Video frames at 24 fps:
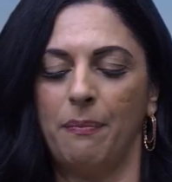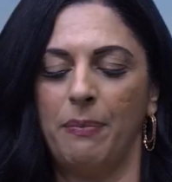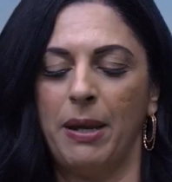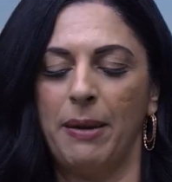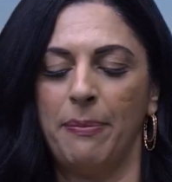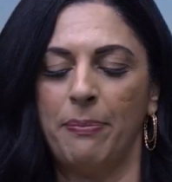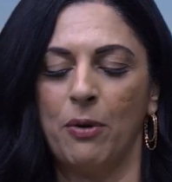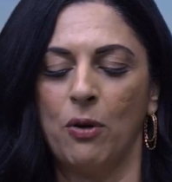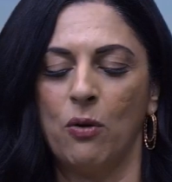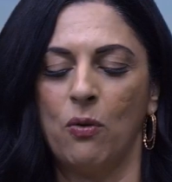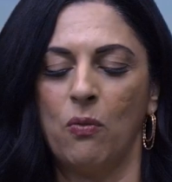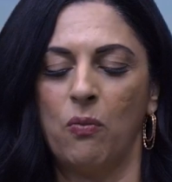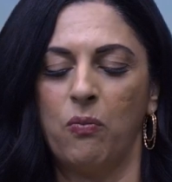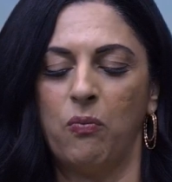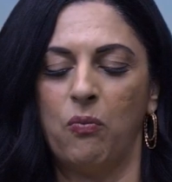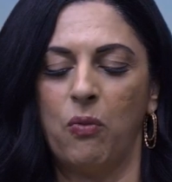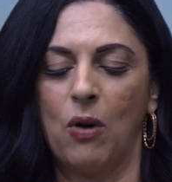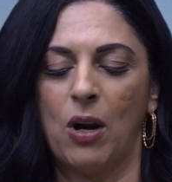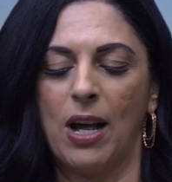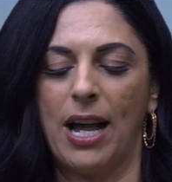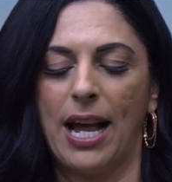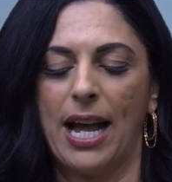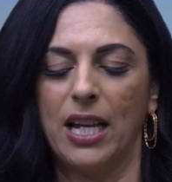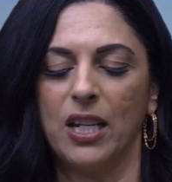people
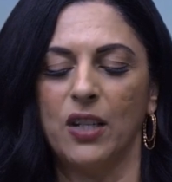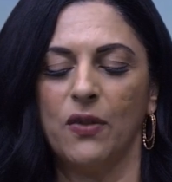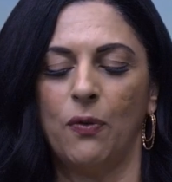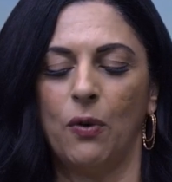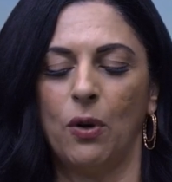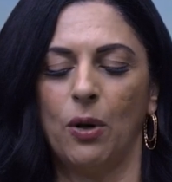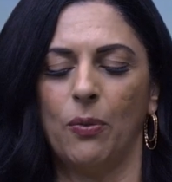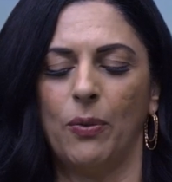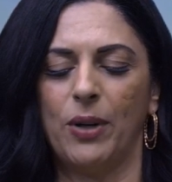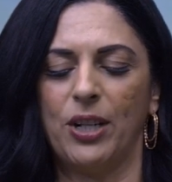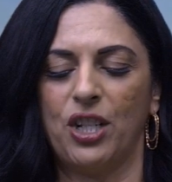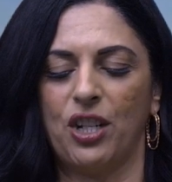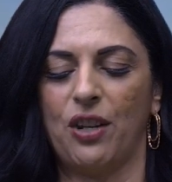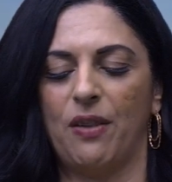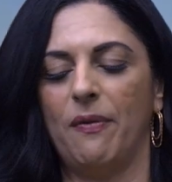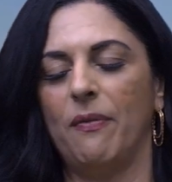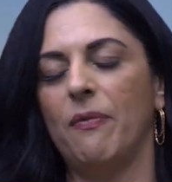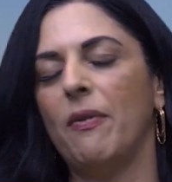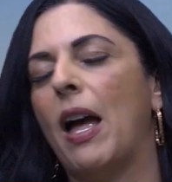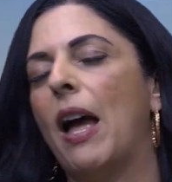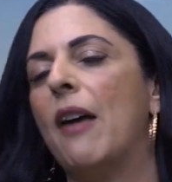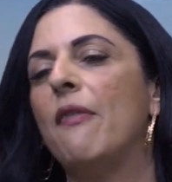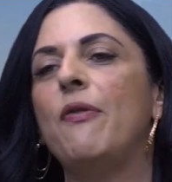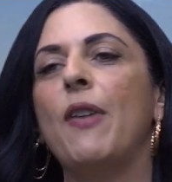will ask for, which
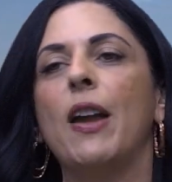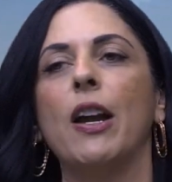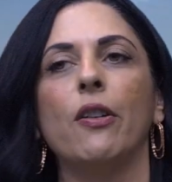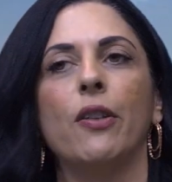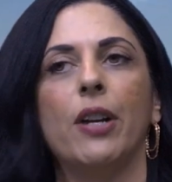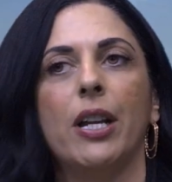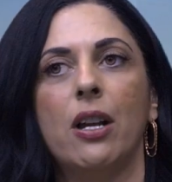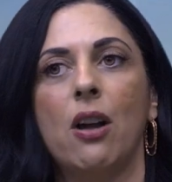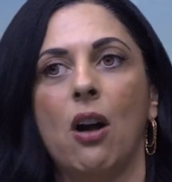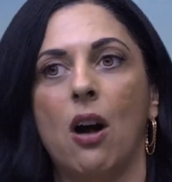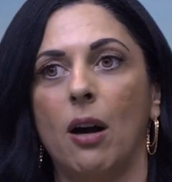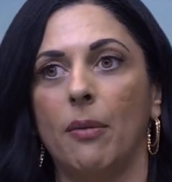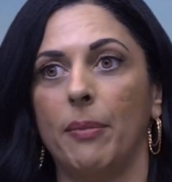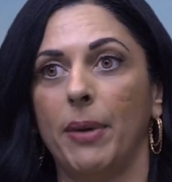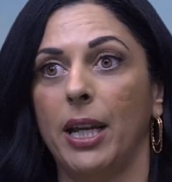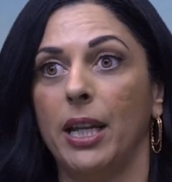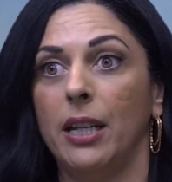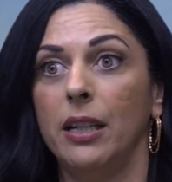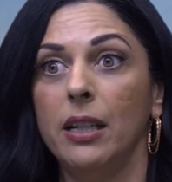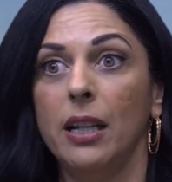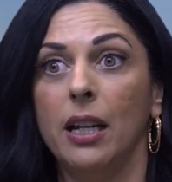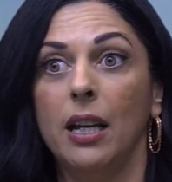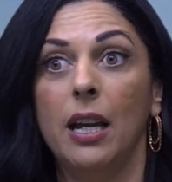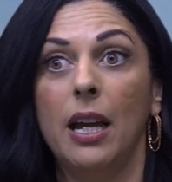very
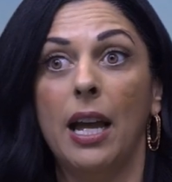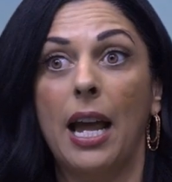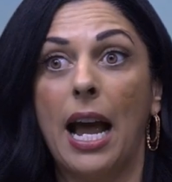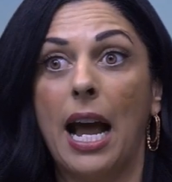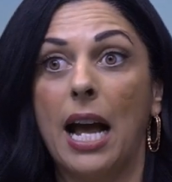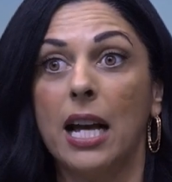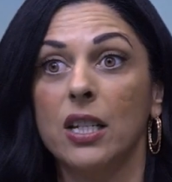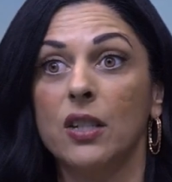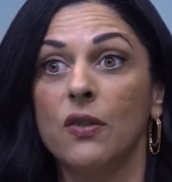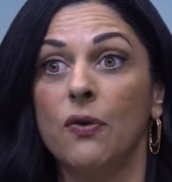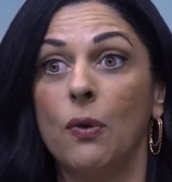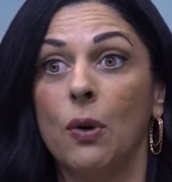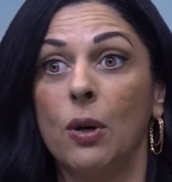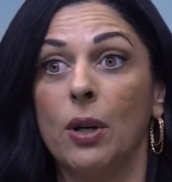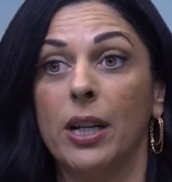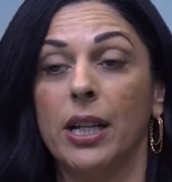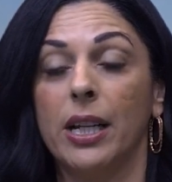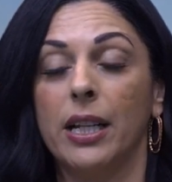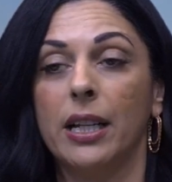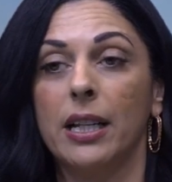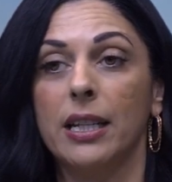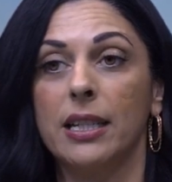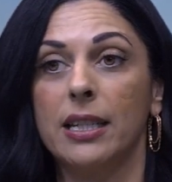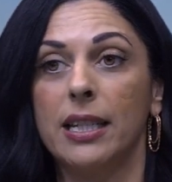common, ask for
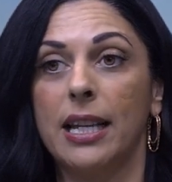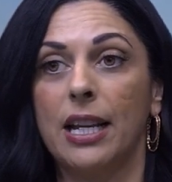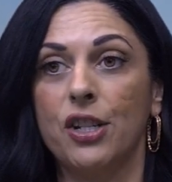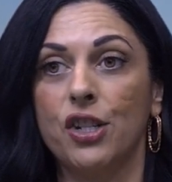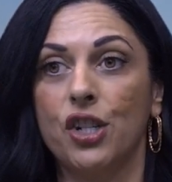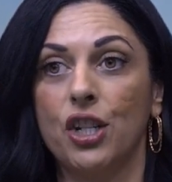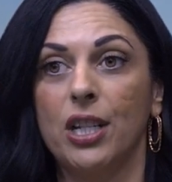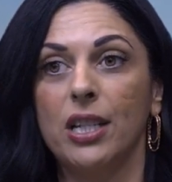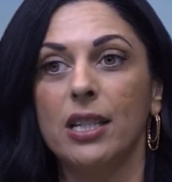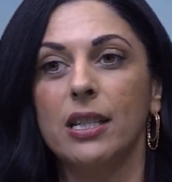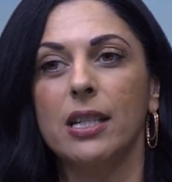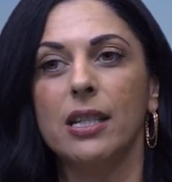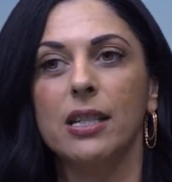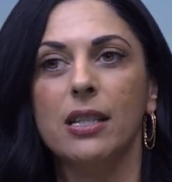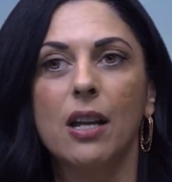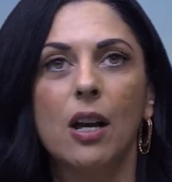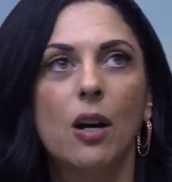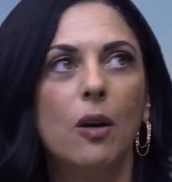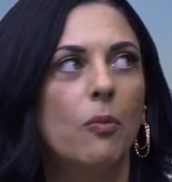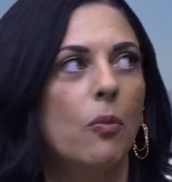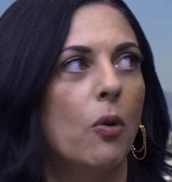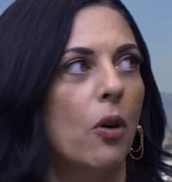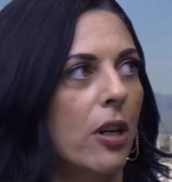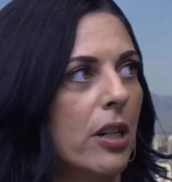in concessions, is a
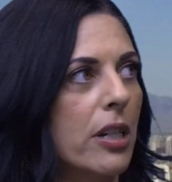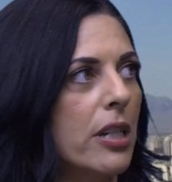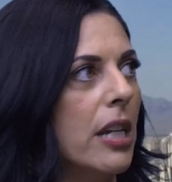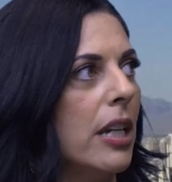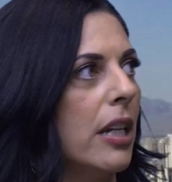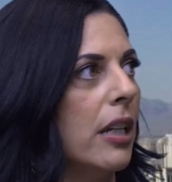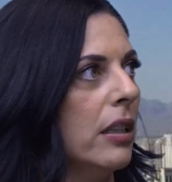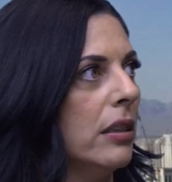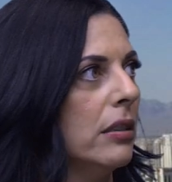home warranty.